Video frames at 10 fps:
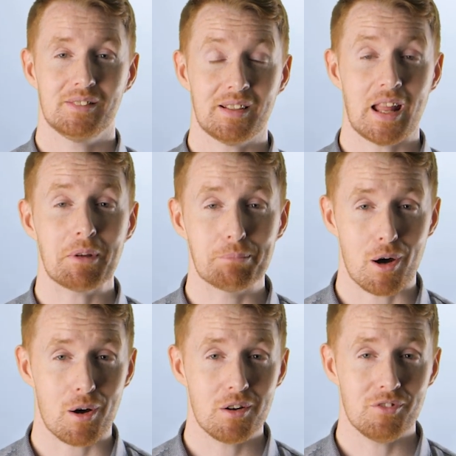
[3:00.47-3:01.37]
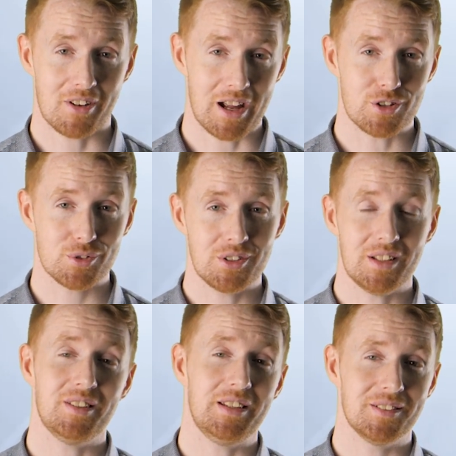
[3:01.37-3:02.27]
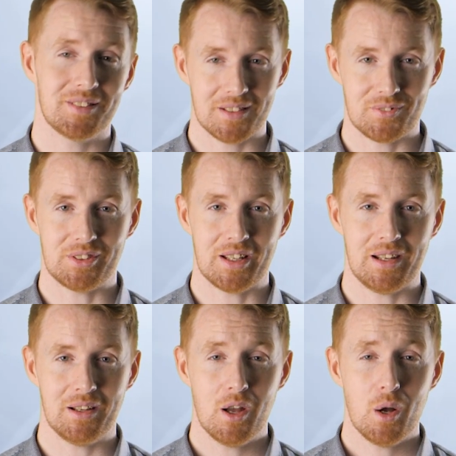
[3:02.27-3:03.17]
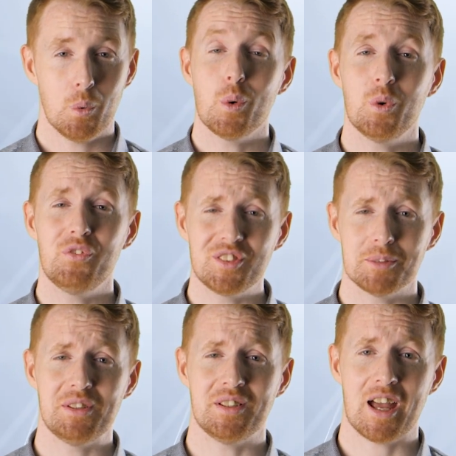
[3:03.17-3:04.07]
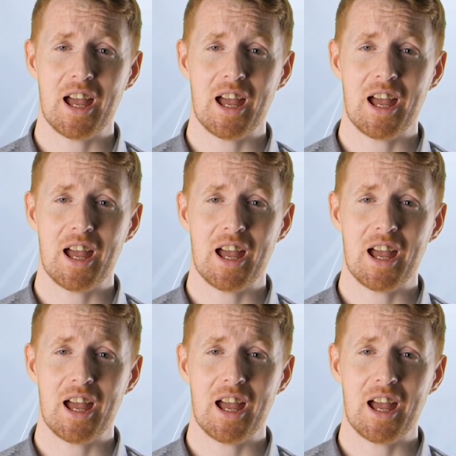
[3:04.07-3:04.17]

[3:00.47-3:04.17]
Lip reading: Dynamic Bar for Android is here to save the day. With this amazing